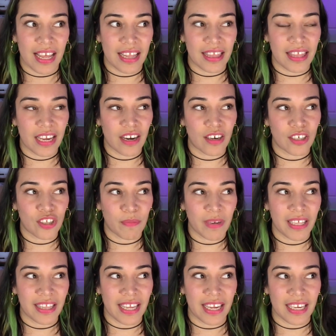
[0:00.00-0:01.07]
There are so
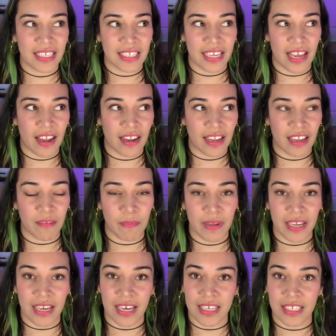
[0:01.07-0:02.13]
many things that can be
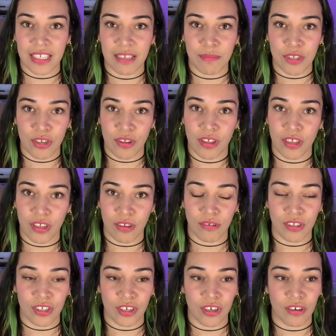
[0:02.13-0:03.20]
custom to the
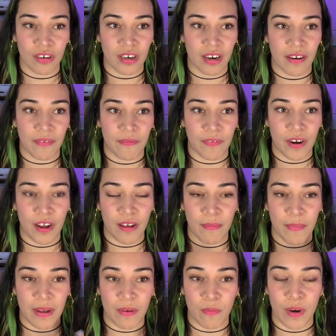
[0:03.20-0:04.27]
user,
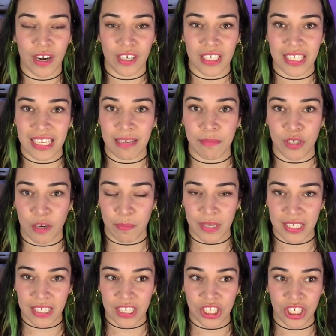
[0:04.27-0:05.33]
from where seams are
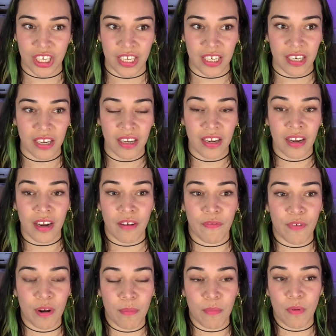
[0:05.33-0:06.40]
positioned,
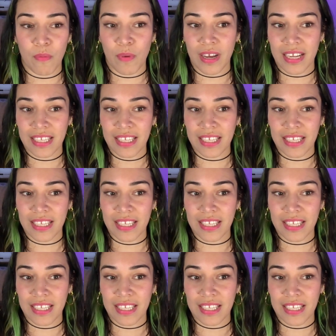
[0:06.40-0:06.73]
from what